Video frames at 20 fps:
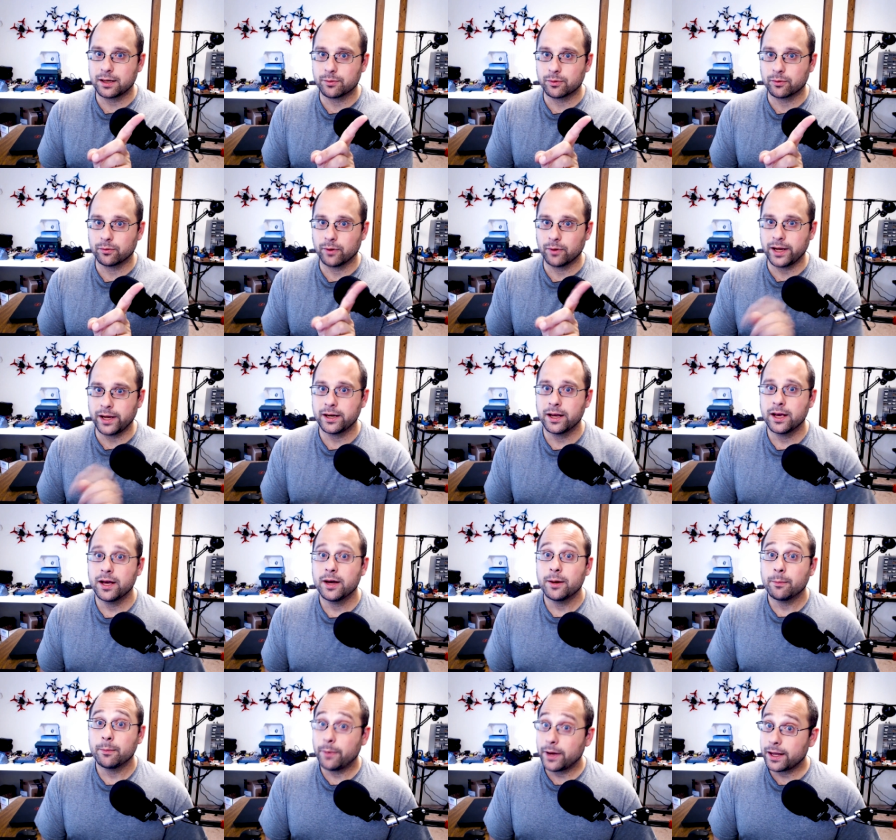upper right.
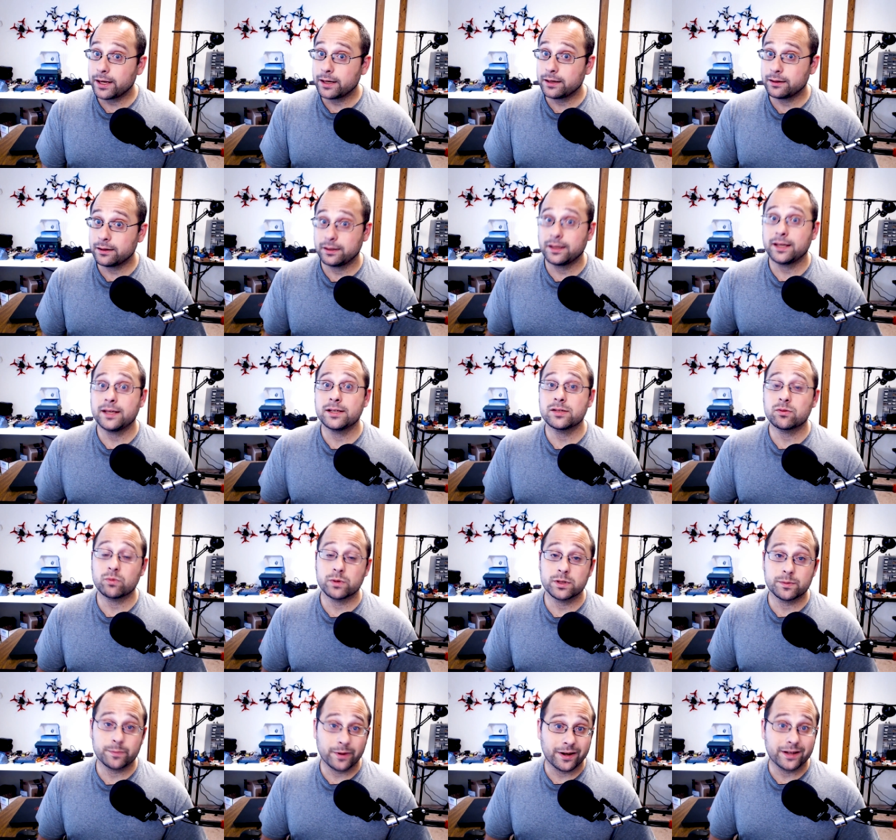But his
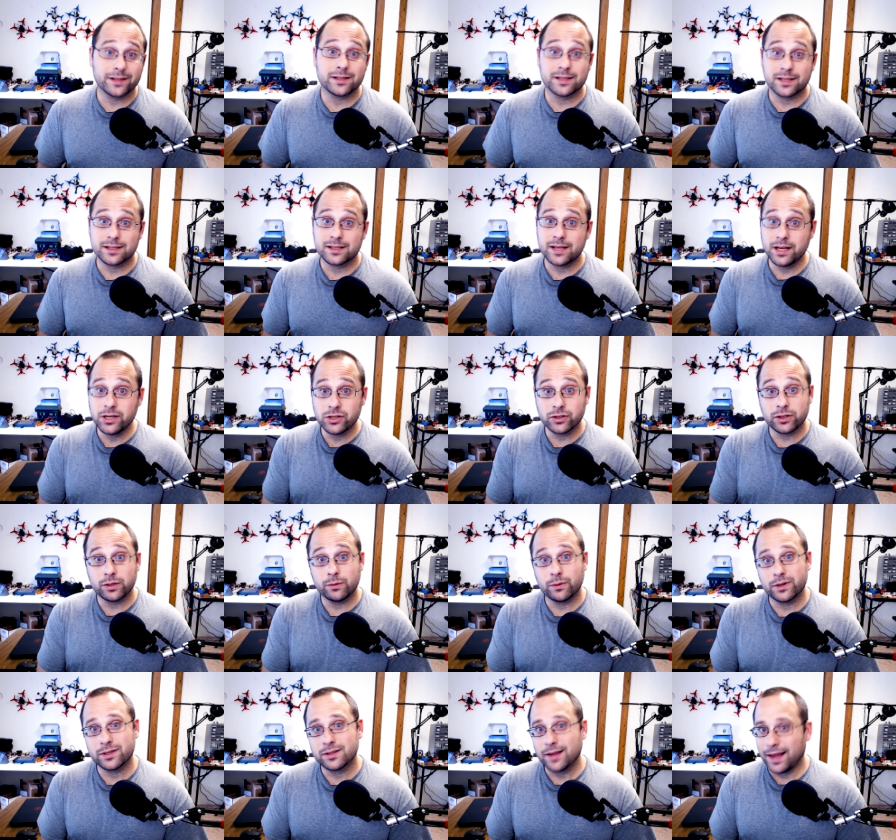response essentially
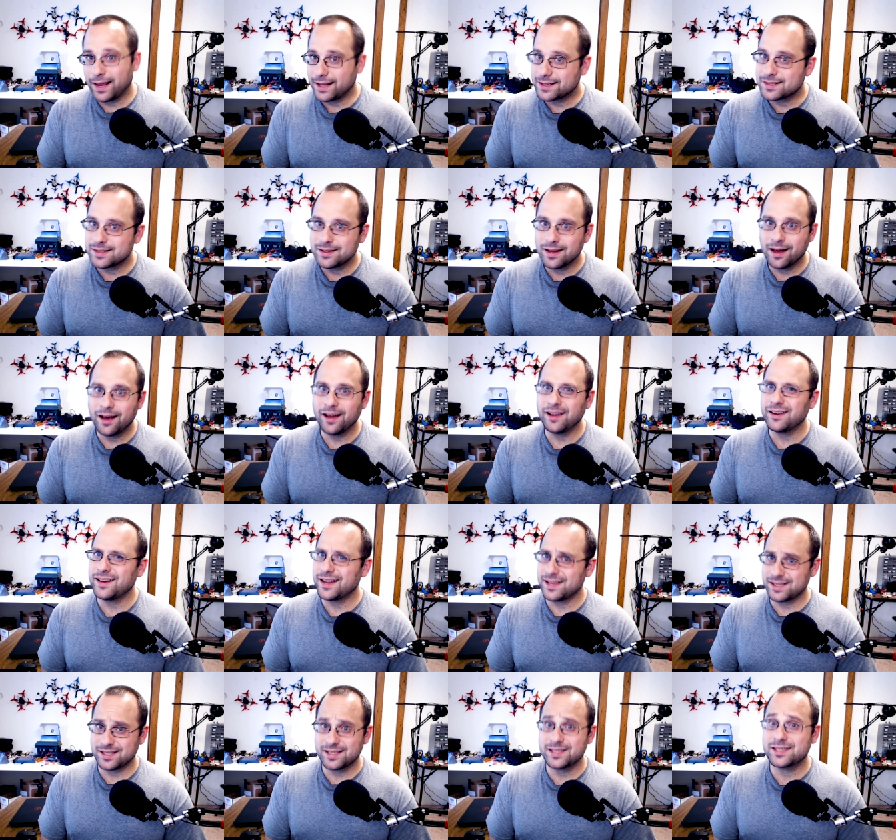was, it's not
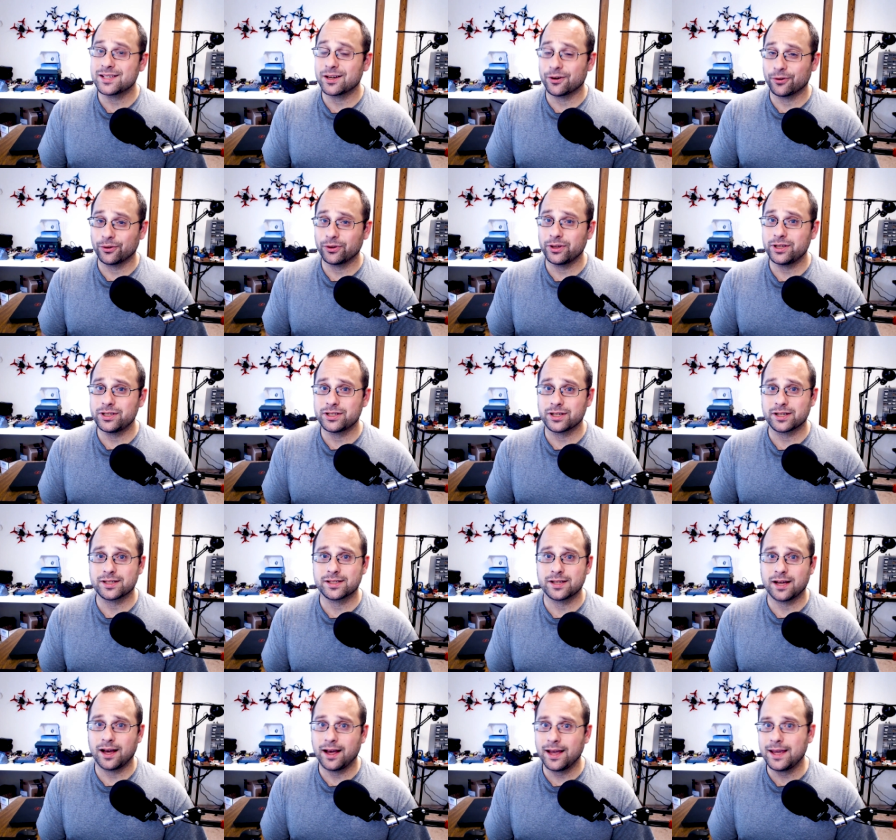necessarily
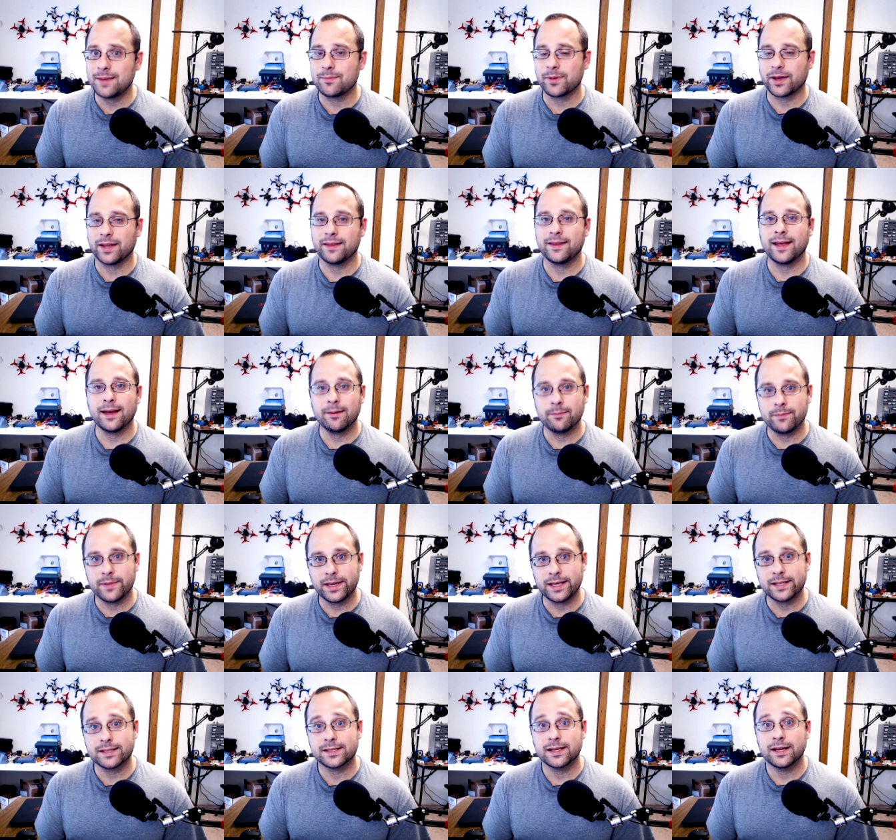just hype. And that
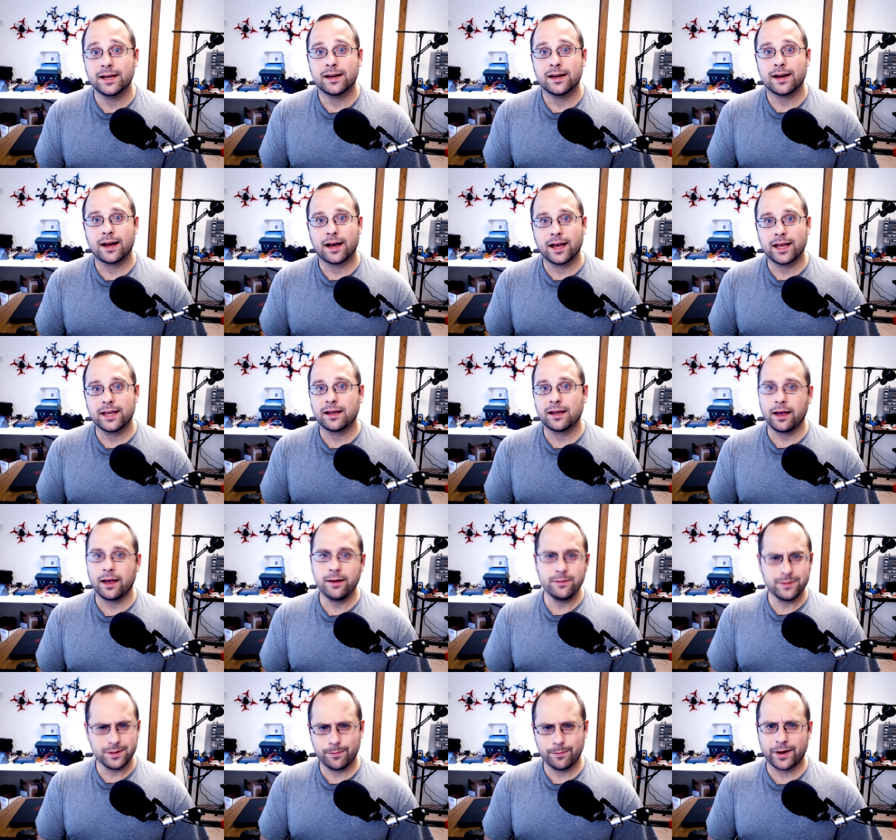means I, I
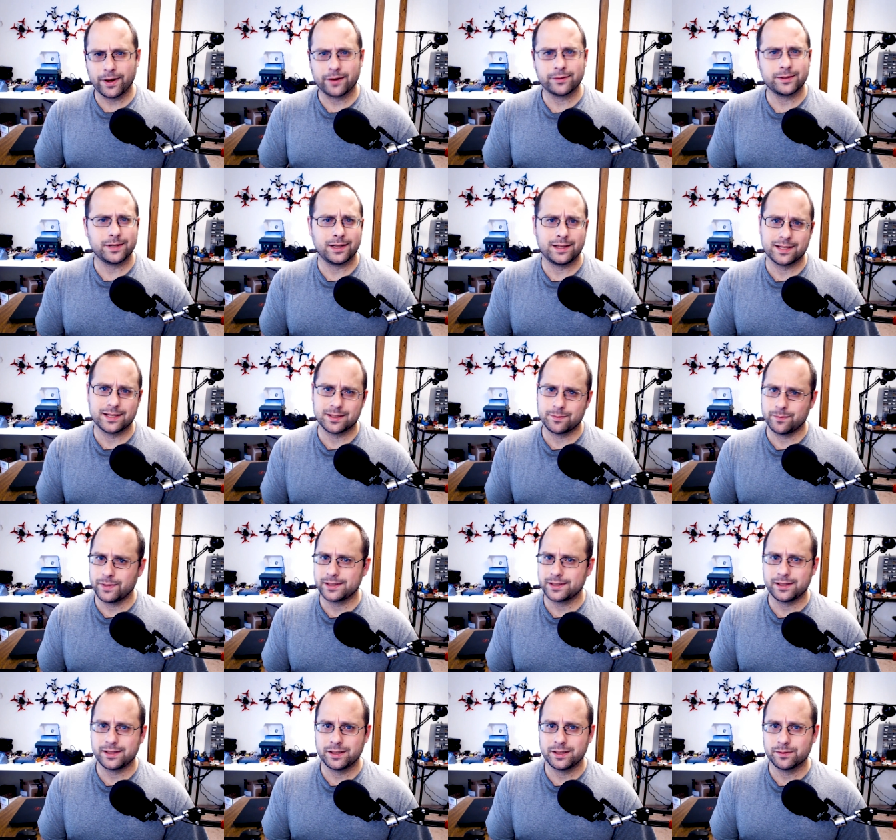was about to
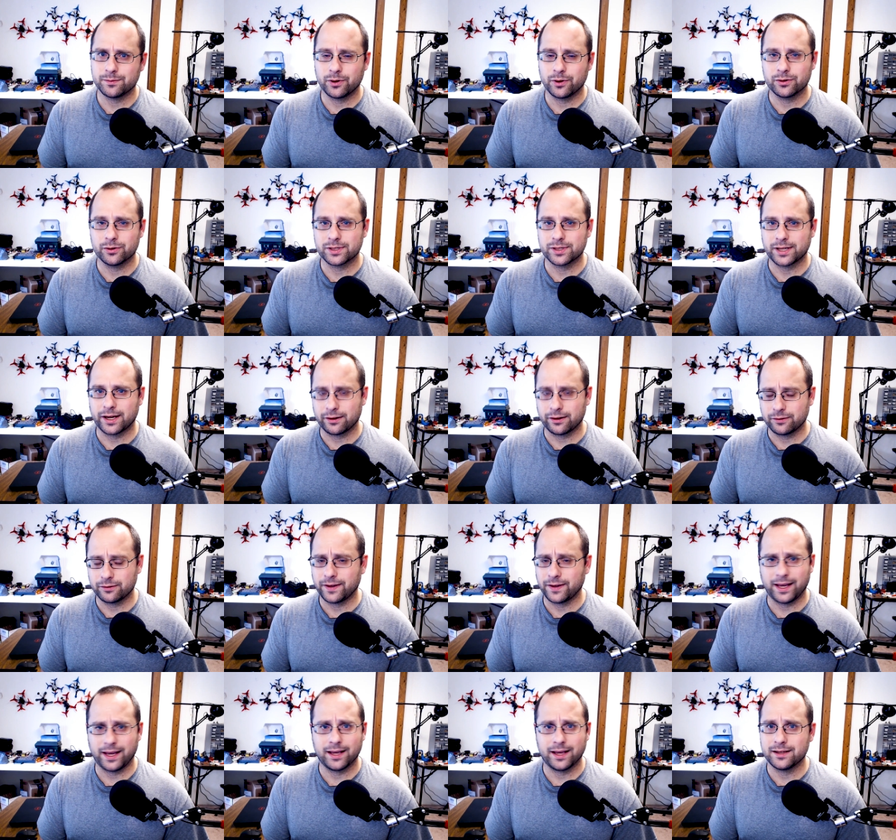dismiss these motors out of
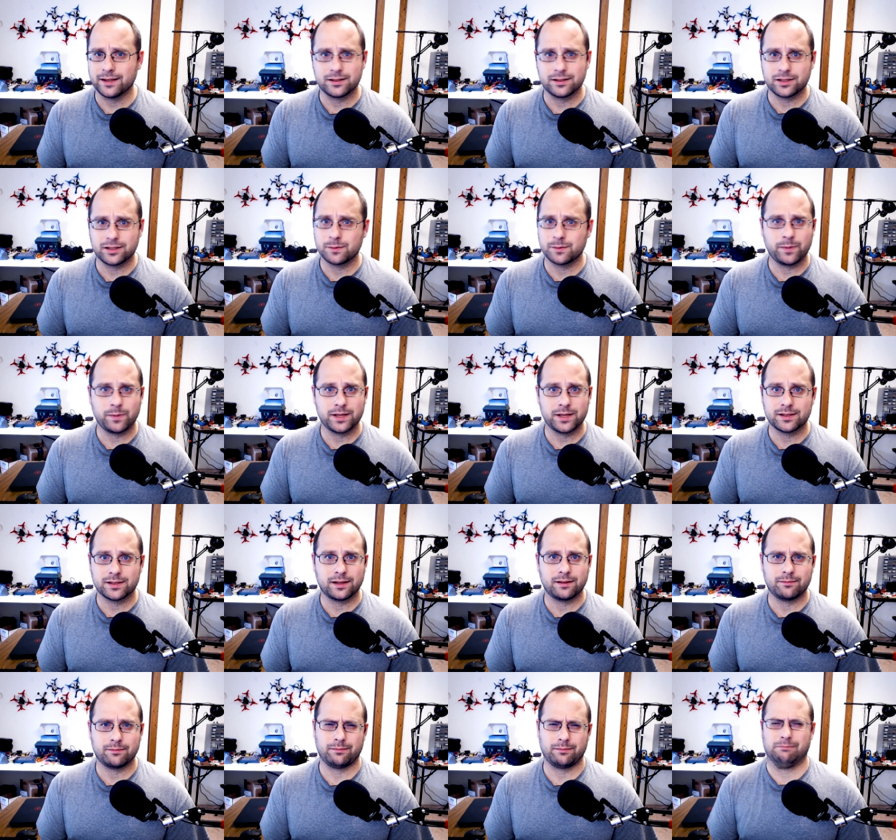hand just based
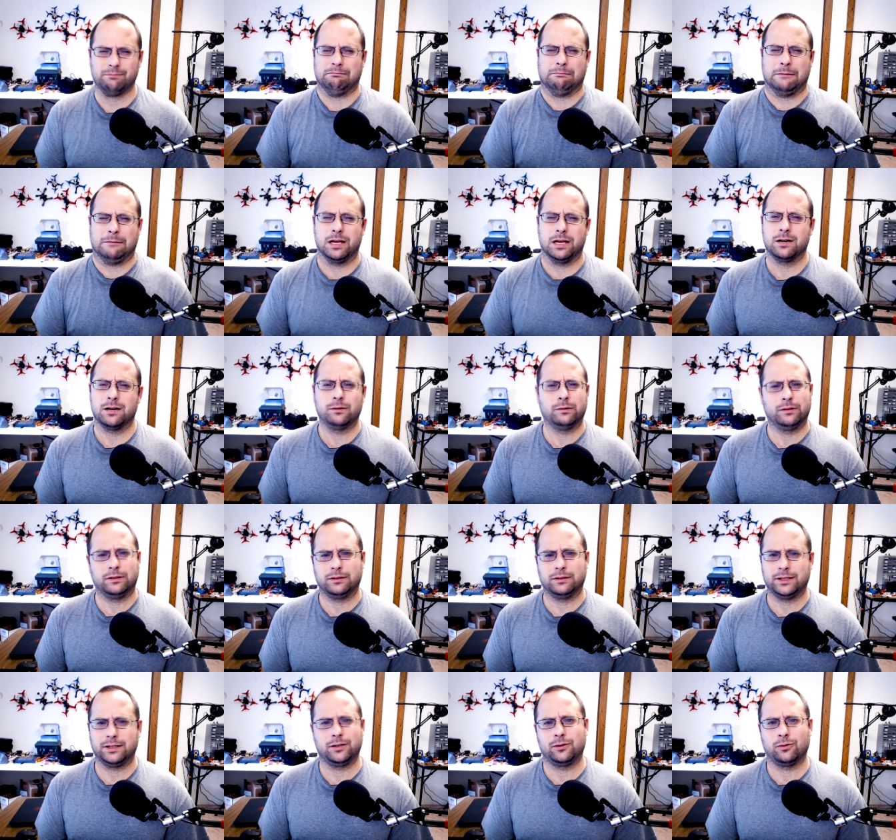on my own
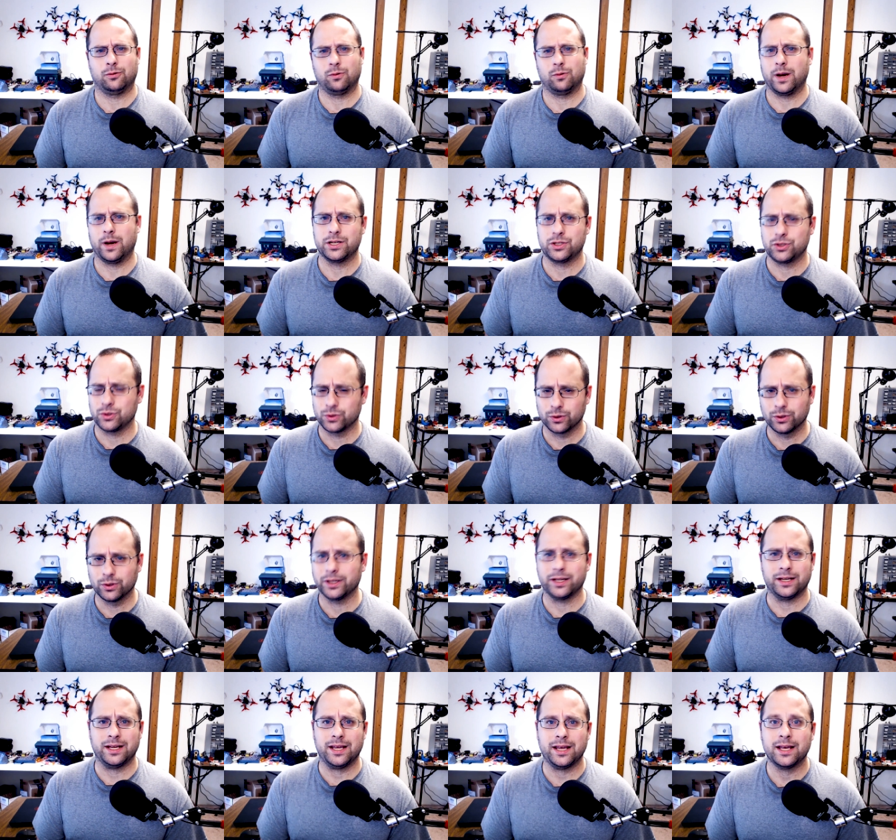
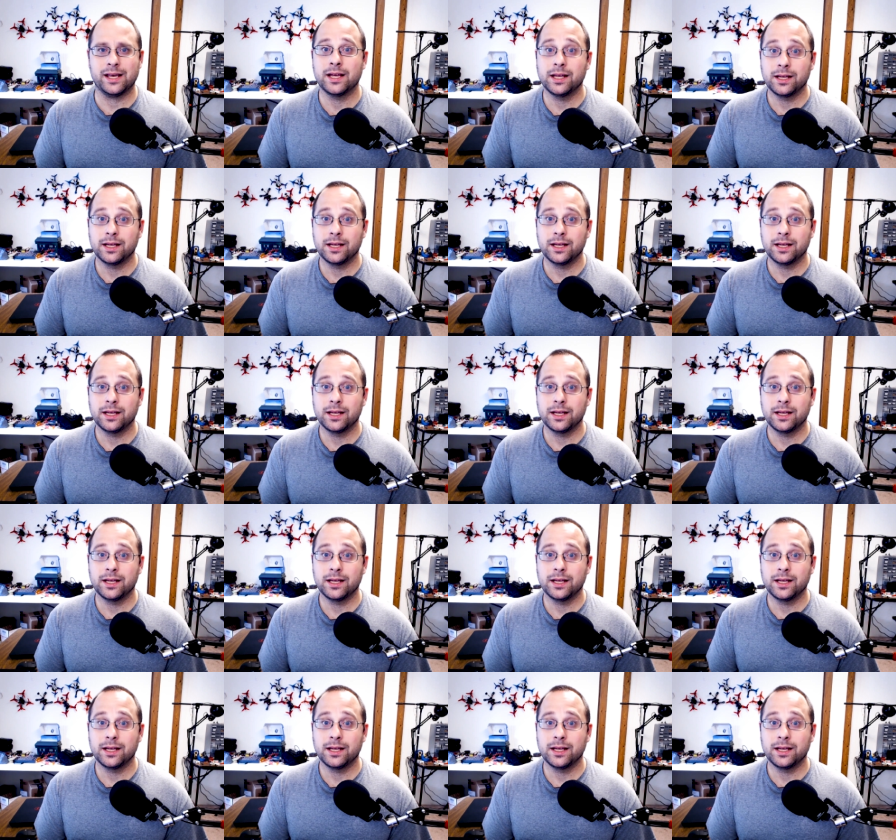incredulity.